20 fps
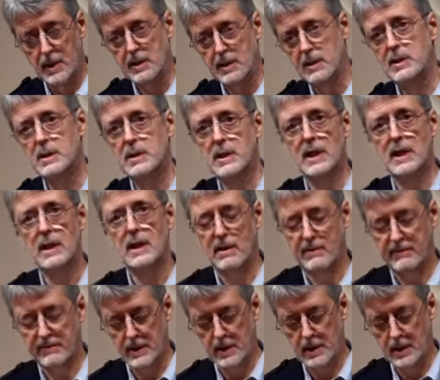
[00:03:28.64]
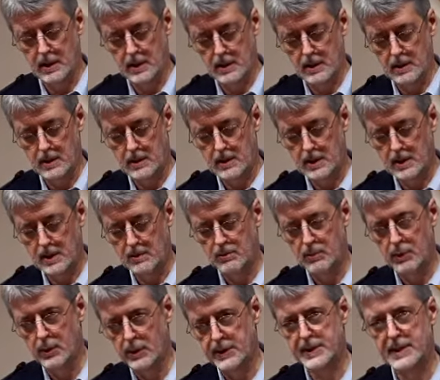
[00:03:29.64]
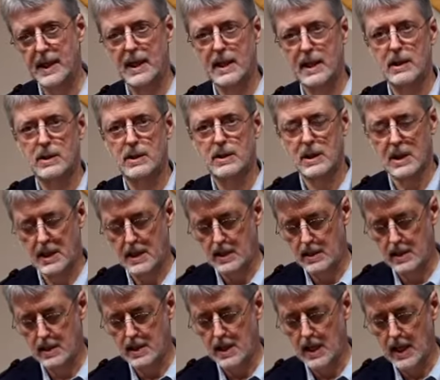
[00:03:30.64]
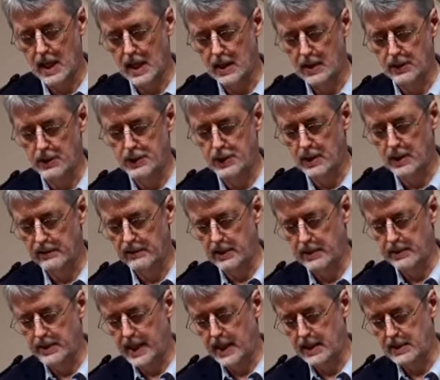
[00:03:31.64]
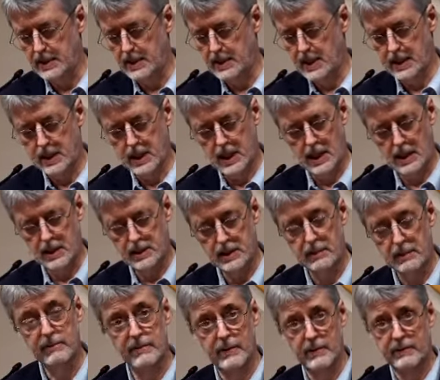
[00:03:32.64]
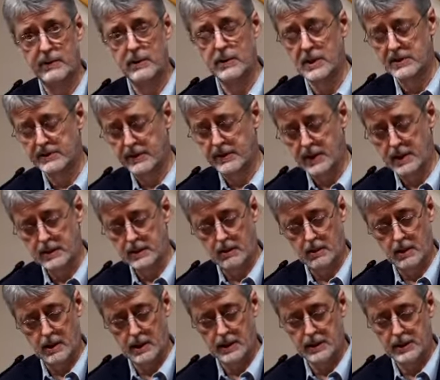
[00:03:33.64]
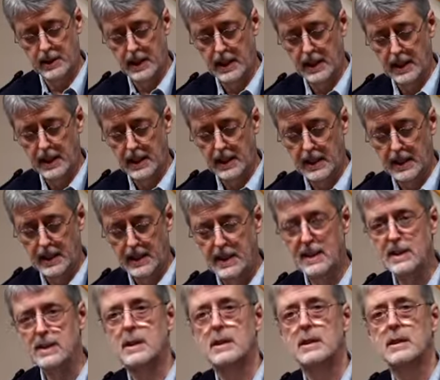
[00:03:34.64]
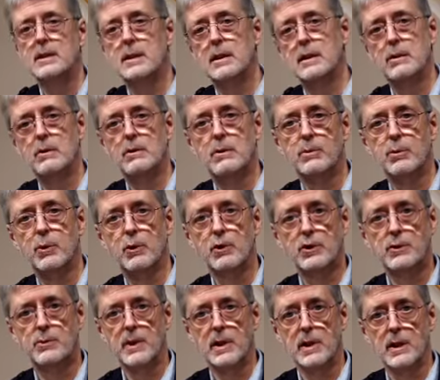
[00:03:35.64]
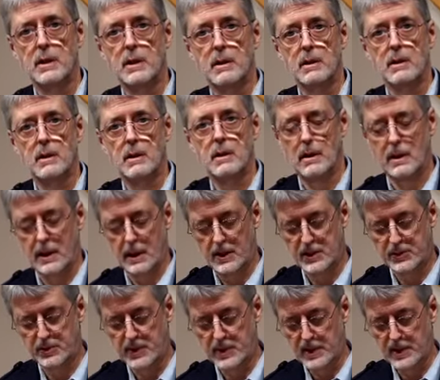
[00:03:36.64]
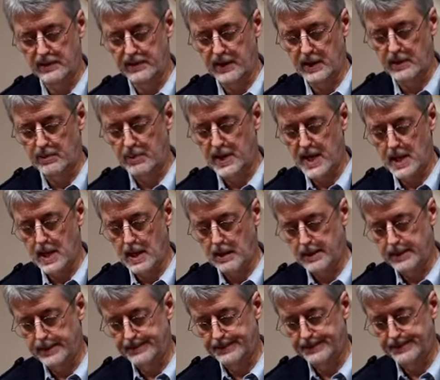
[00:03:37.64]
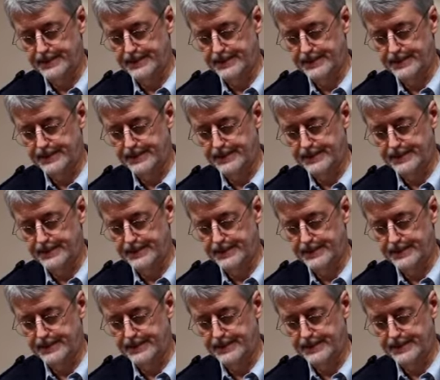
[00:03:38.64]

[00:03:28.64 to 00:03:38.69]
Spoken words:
But the study I've done in both science and theology over the past decade, some of it for these very talks, has continued to push me along a specific path.